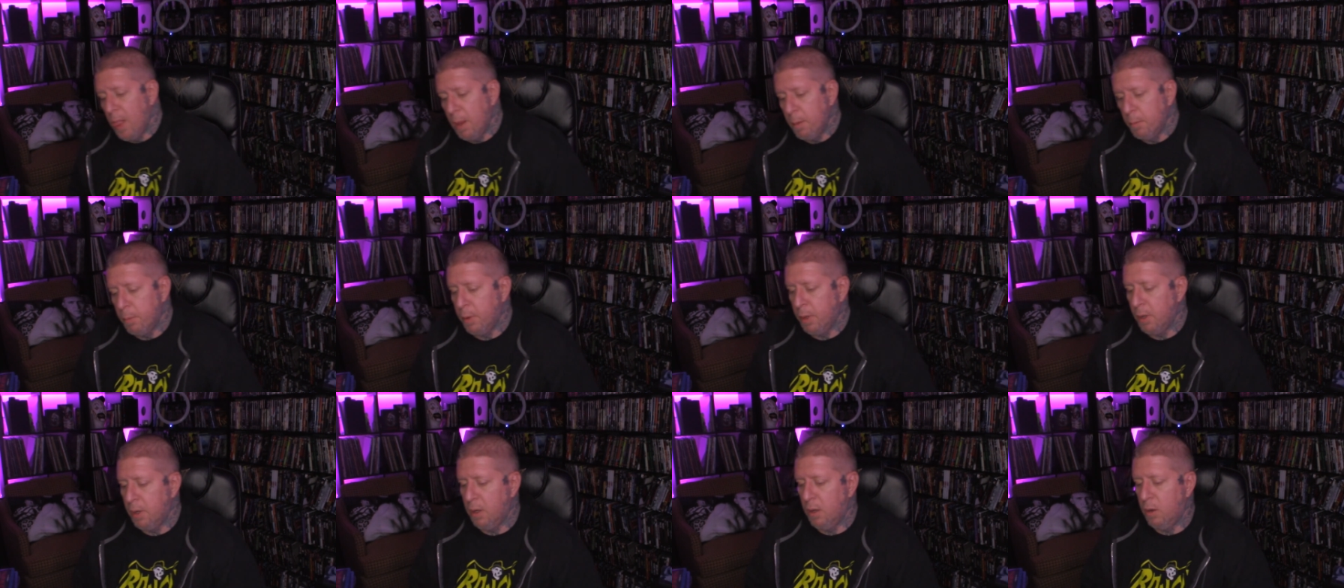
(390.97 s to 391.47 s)

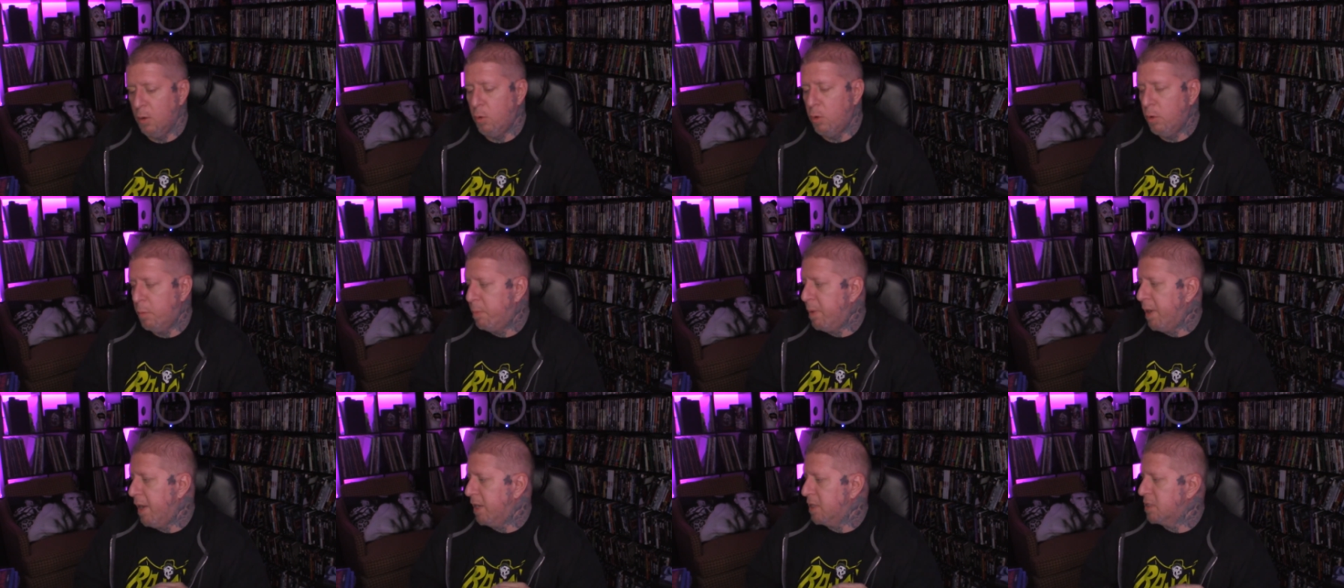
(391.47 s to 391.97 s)
But uh, horror
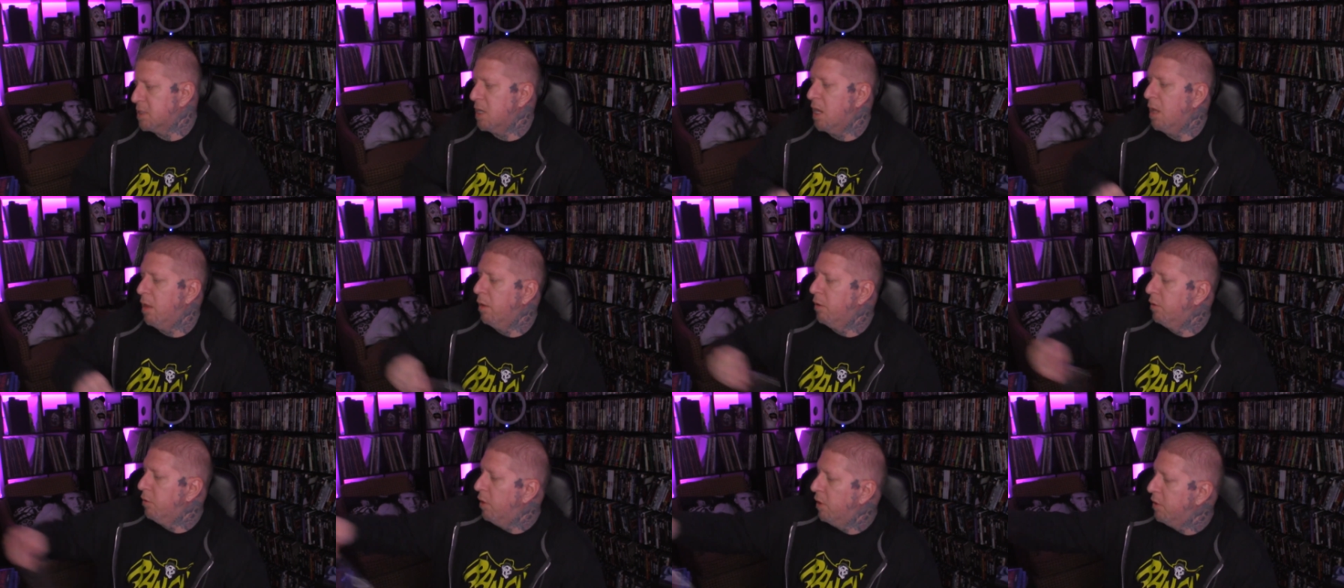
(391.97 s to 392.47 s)
pack
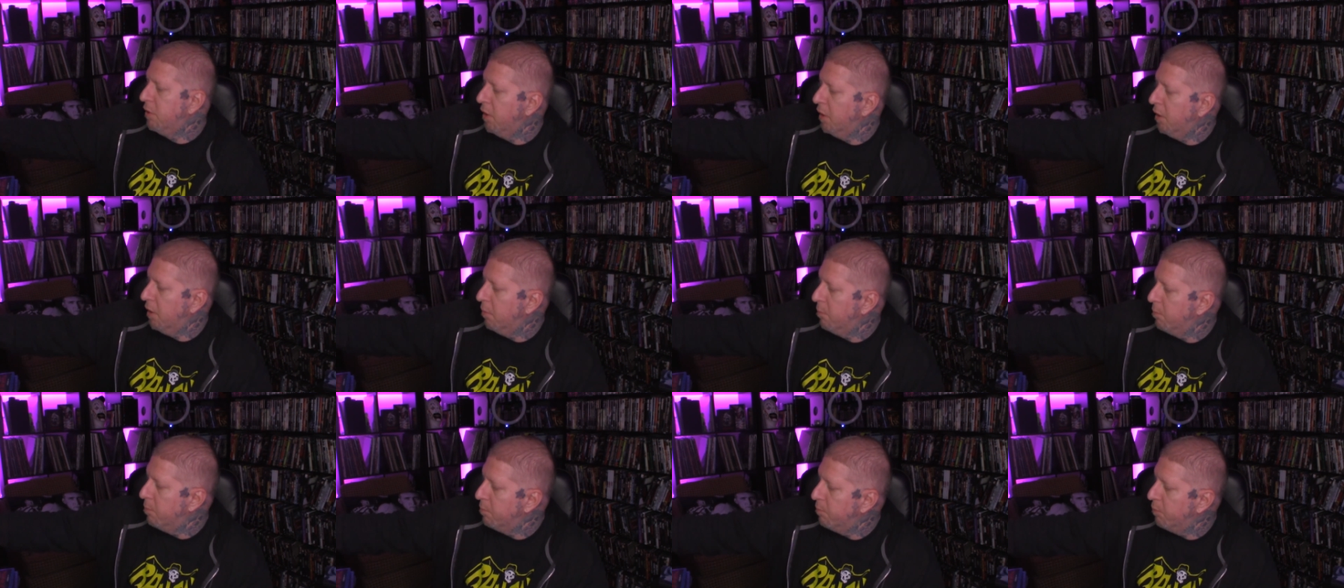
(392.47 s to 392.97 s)
solid, dude. I dig
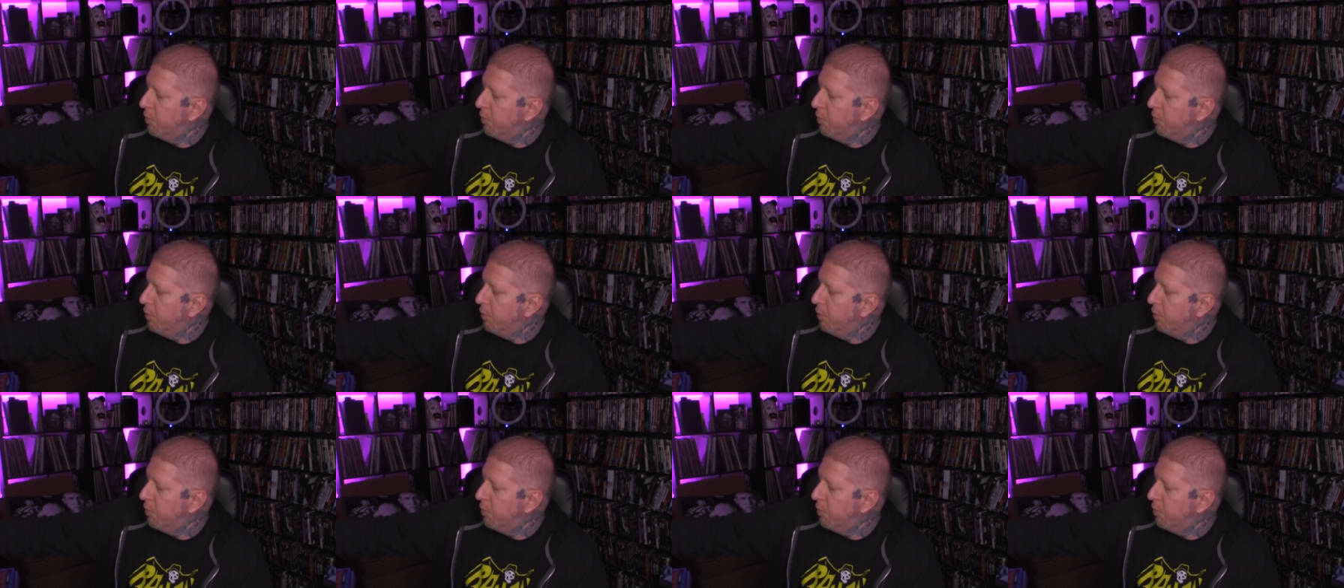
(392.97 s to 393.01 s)
it.